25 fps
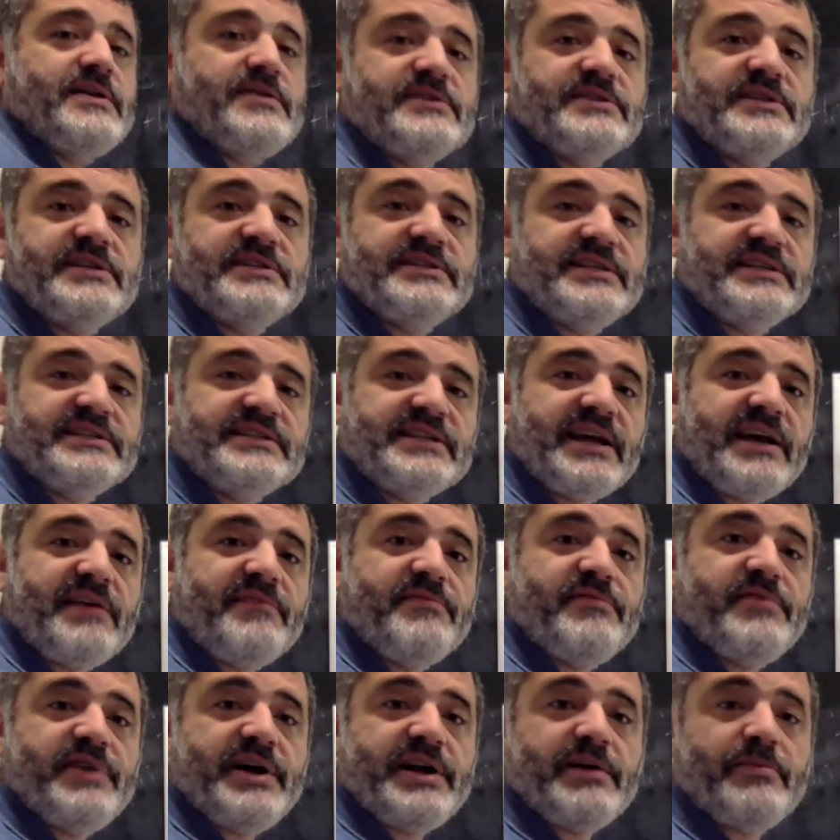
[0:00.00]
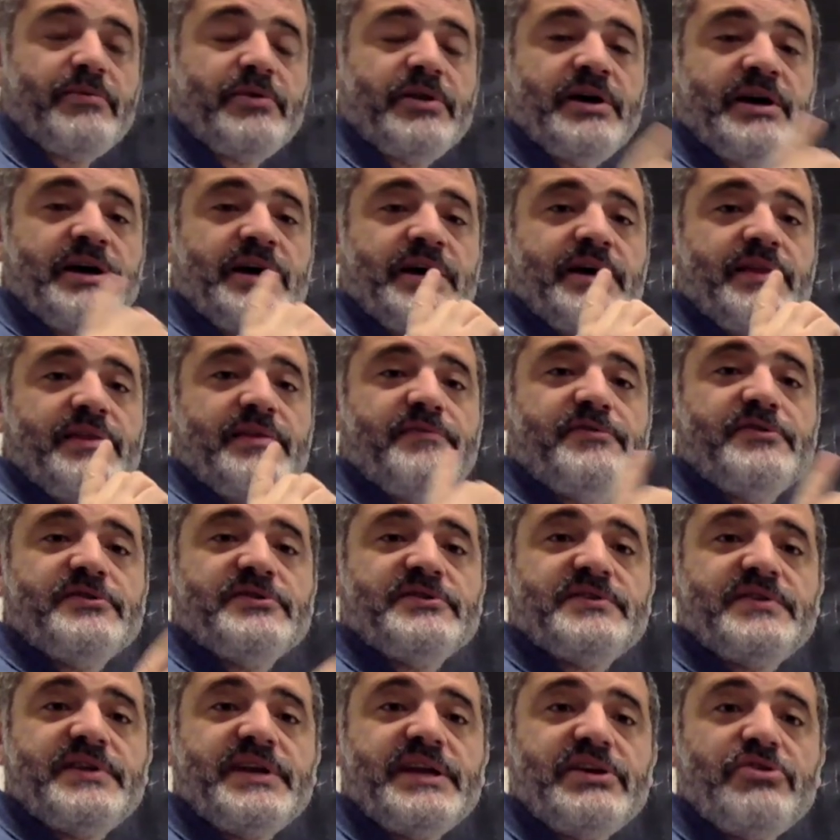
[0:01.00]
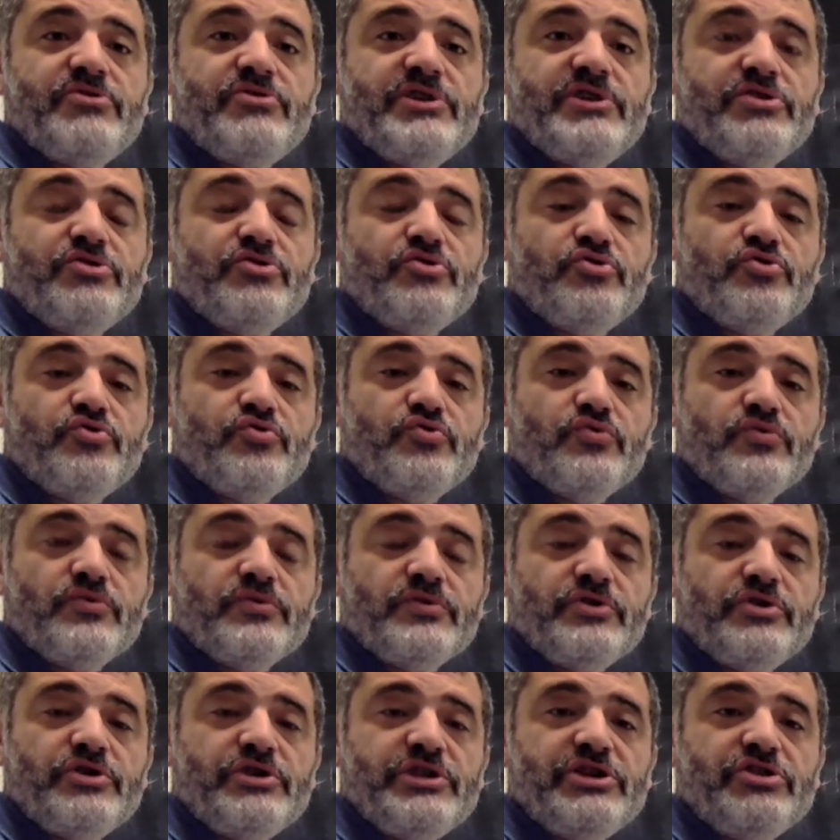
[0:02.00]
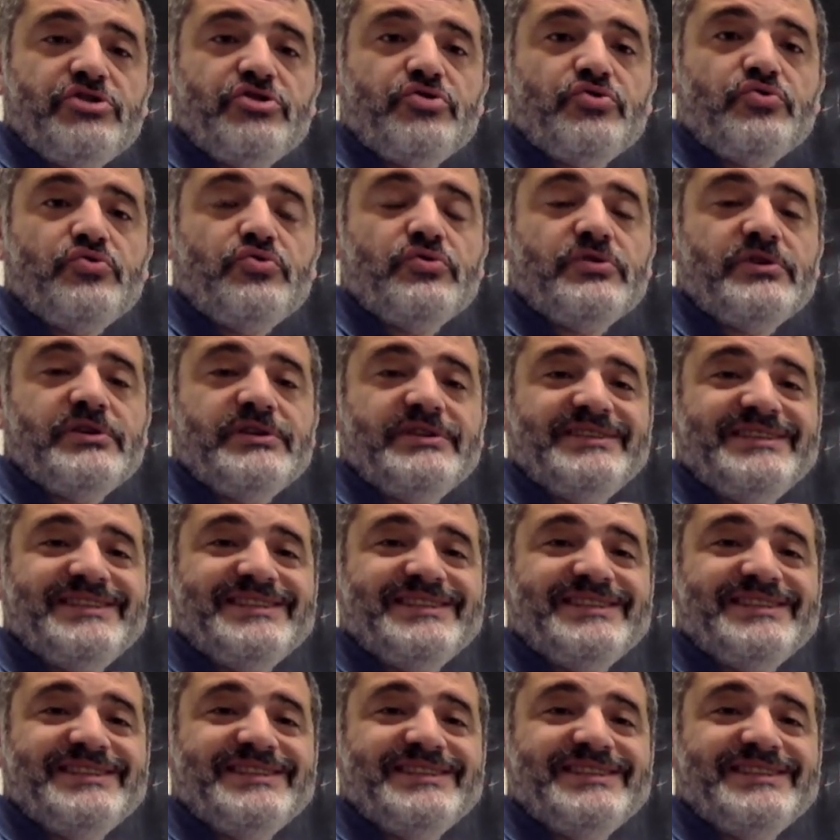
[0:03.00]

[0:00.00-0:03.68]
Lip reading: This is the second variable. The first thing you need to do, you need to